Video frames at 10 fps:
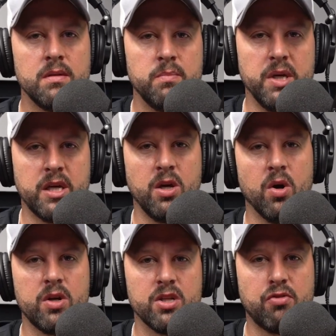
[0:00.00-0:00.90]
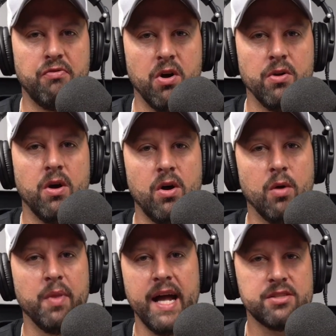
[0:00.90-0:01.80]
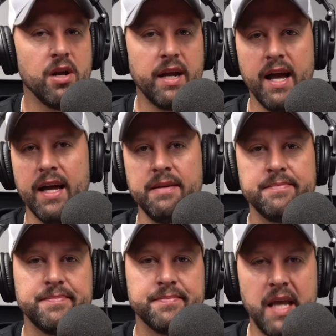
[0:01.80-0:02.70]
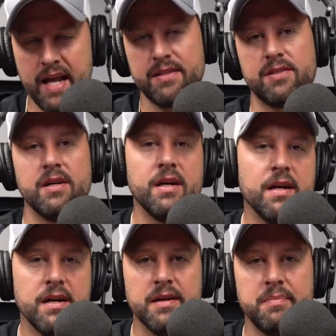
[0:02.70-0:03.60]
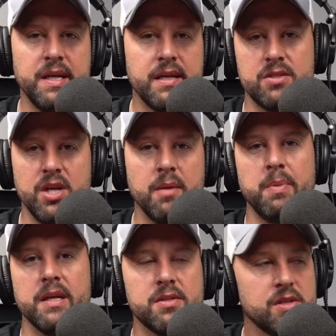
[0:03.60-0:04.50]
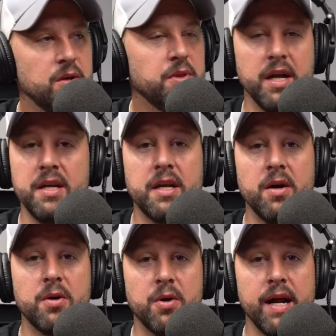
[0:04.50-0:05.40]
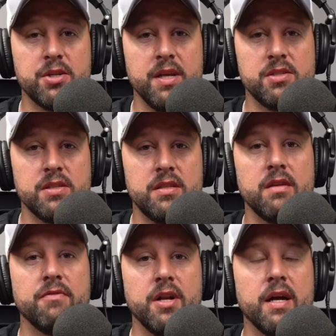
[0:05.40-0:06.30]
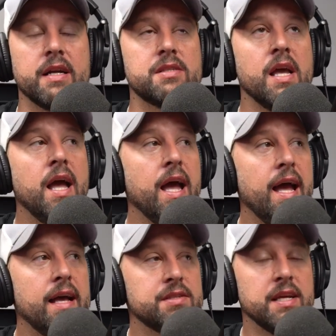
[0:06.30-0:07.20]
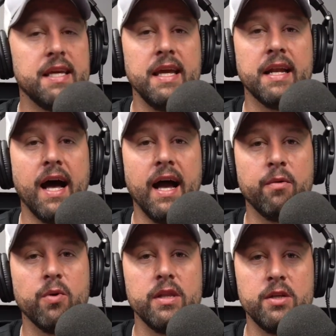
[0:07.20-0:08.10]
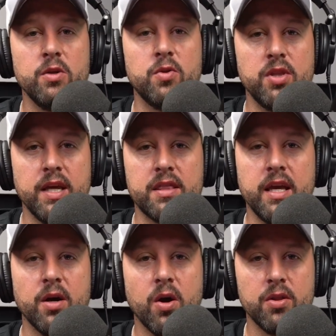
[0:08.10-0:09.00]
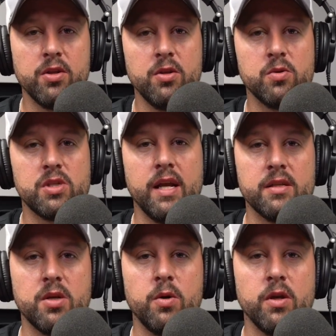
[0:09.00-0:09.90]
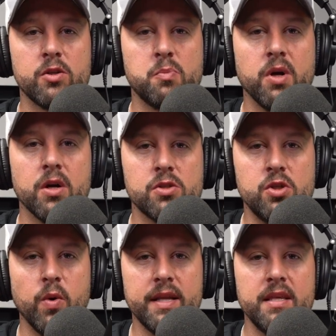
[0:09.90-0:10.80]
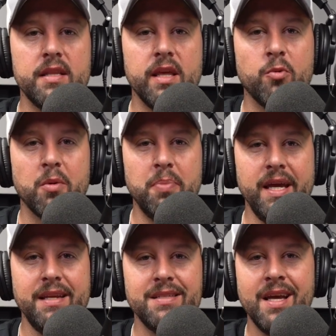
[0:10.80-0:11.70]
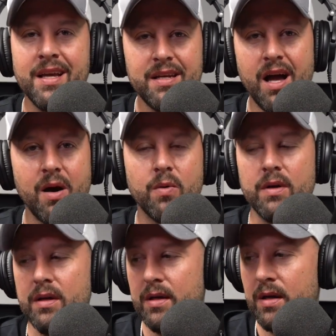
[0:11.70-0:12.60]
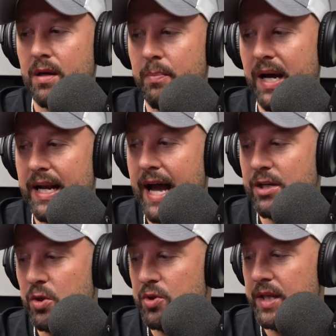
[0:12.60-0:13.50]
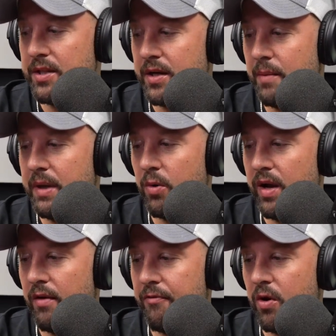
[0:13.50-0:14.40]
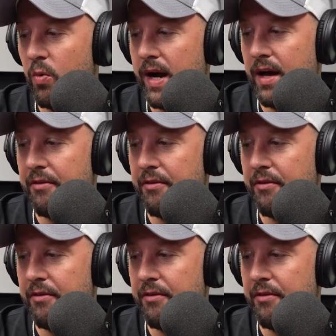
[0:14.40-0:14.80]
Big Jokic phone home. That's our guy. That's our big champion. So there you go. Congratulations to Denver Nuggets. As again, I really do think they are the new San Antonio Spurs. Do I think they'll repeat? No. But I do think they're going to be around for a while.